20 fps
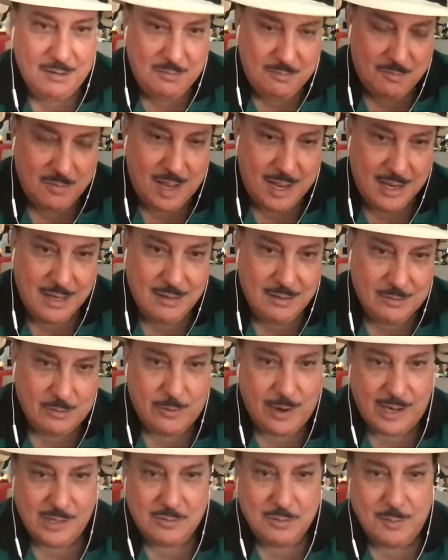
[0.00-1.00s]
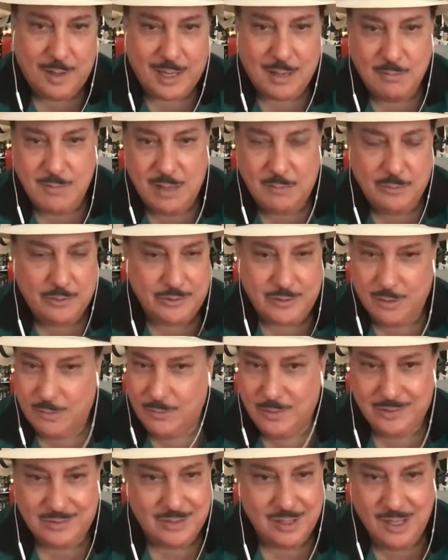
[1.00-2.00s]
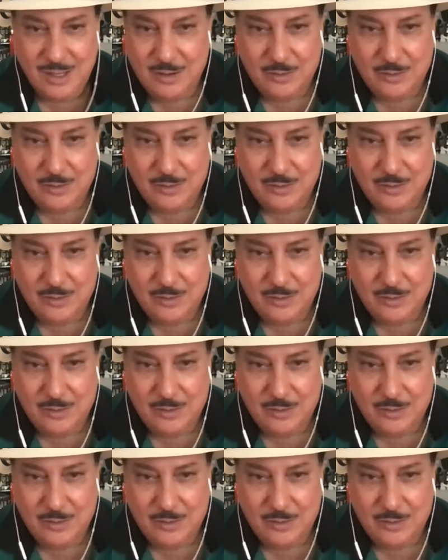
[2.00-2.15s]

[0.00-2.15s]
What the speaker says: my arrangement, my commitment with them is,